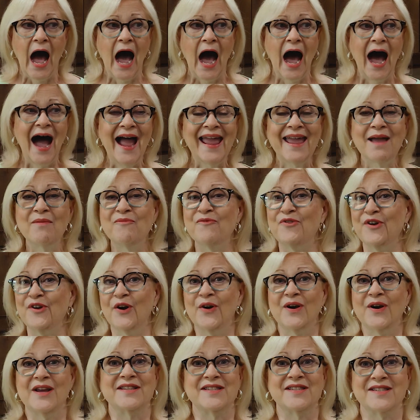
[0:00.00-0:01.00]
I am
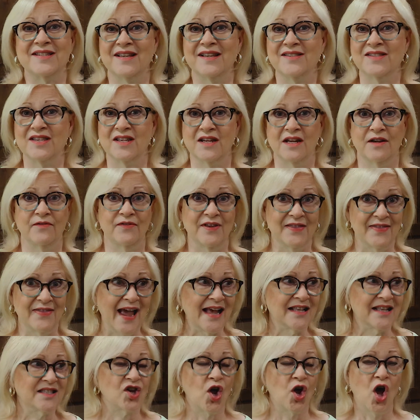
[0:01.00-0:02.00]
very sensitive and
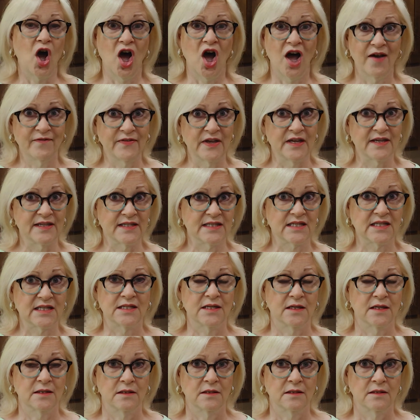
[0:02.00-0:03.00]
that's
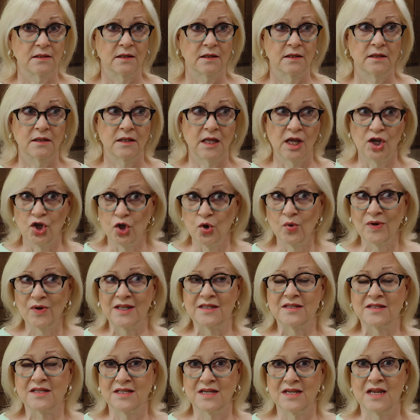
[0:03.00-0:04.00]
obvious that you
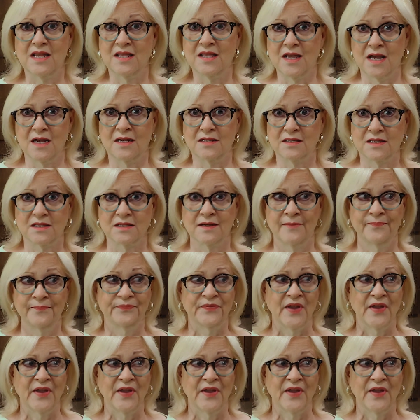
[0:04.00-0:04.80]
can see this.